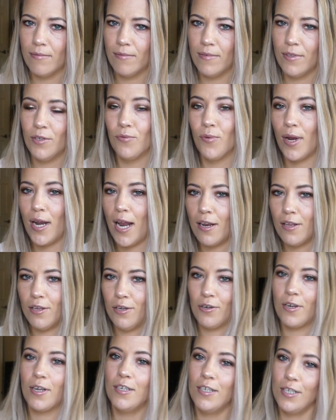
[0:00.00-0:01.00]
you run out of
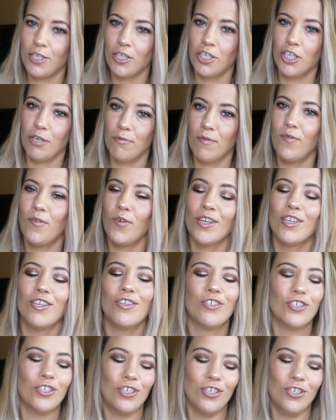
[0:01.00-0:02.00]
your conditioner before
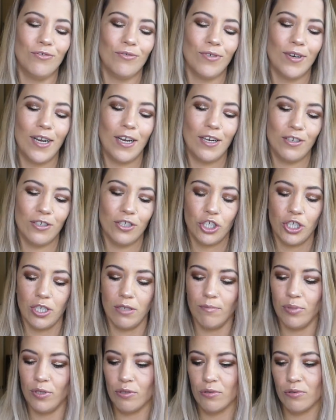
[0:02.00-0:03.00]
you run out of your
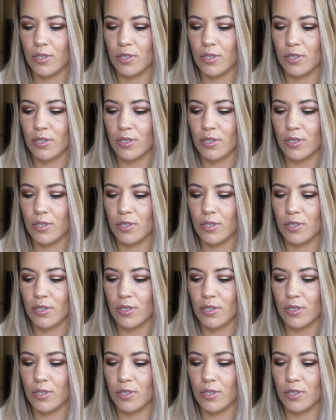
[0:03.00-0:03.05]
shampoo.